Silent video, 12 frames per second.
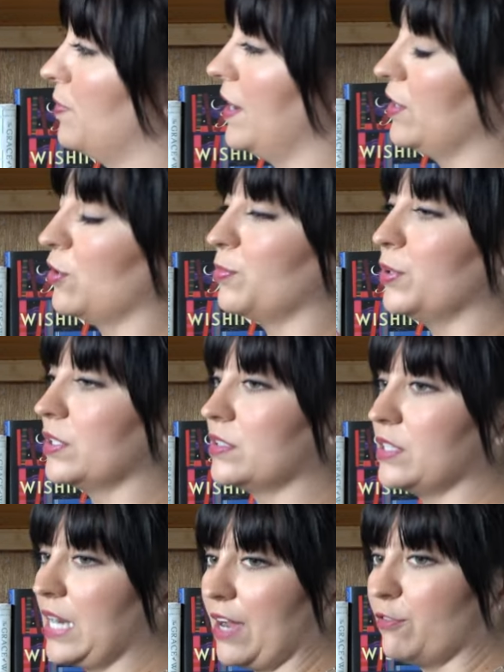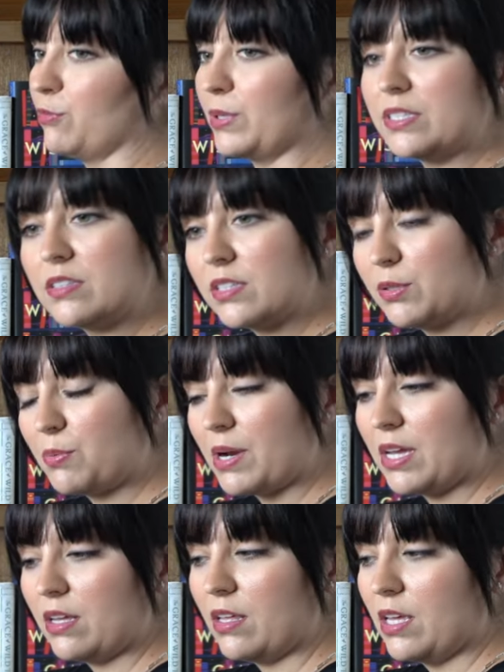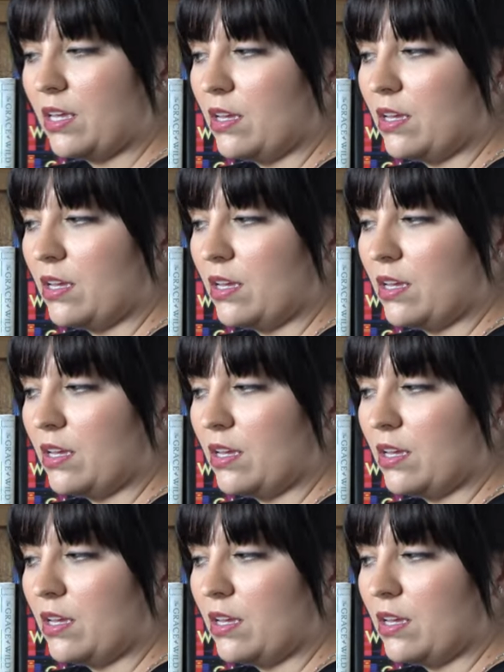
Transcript: either books that I've recently read